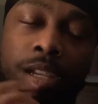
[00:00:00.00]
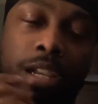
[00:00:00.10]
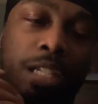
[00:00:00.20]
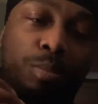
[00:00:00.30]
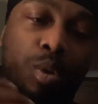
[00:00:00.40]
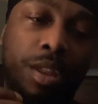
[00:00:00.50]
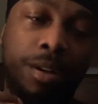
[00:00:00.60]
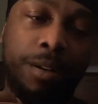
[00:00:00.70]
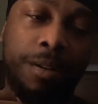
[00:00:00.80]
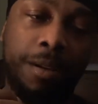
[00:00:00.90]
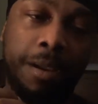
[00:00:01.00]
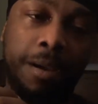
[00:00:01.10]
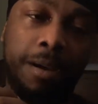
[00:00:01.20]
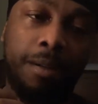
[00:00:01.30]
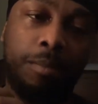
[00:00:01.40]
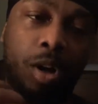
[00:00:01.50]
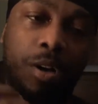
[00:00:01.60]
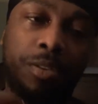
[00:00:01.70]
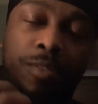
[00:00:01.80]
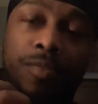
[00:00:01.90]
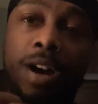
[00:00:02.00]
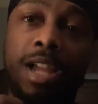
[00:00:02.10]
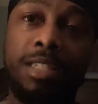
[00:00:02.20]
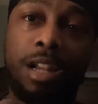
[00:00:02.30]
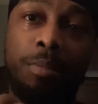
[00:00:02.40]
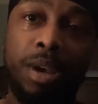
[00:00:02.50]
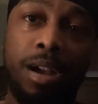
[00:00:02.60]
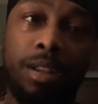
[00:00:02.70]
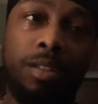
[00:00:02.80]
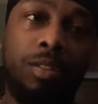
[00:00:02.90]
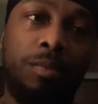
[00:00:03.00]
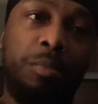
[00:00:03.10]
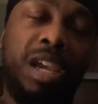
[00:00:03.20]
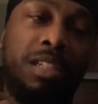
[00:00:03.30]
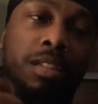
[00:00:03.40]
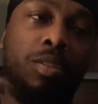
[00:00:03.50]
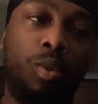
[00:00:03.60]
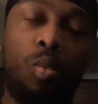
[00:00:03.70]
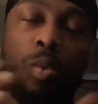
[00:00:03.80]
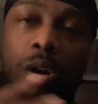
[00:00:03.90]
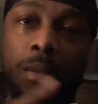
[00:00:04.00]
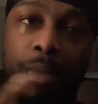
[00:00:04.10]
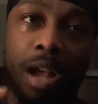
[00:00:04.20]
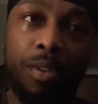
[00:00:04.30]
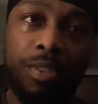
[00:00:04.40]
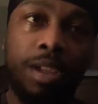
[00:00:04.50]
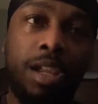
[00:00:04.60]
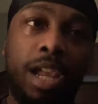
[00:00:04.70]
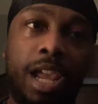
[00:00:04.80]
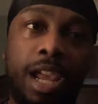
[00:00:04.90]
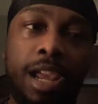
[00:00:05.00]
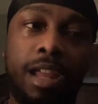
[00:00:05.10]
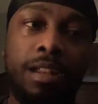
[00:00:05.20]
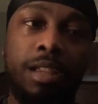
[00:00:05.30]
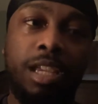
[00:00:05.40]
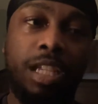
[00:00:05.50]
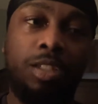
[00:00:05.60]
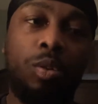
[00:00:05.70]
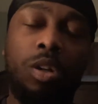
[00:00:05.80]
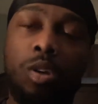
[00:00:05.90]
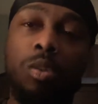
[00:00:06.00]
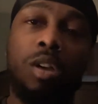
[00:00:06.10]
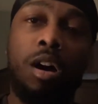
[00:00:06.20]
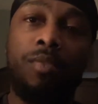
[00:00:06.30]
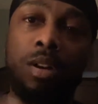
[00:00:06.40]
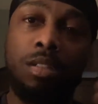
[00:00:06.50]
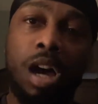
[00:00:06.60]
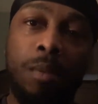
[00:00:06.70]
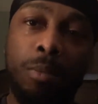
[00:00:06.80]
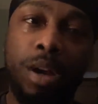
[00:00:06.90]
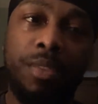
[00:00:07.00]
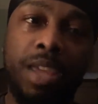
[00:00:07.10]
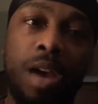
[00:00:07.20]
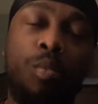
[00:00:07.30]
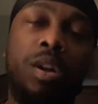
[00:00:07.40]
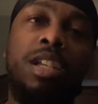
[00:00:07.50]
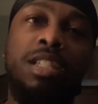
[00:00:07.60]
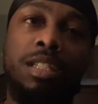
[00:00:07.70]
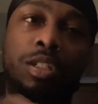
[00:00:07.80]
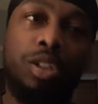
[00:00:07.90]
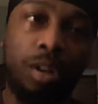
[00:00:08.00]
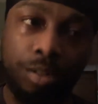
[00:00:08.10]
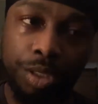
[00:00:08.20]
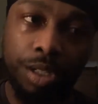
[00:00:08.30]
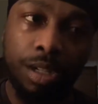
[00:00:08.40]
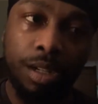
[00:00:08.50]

His brother, Arthur, finds out about it basically through word of mouth. And he sort of goes off on Tommy about that when he's in the church.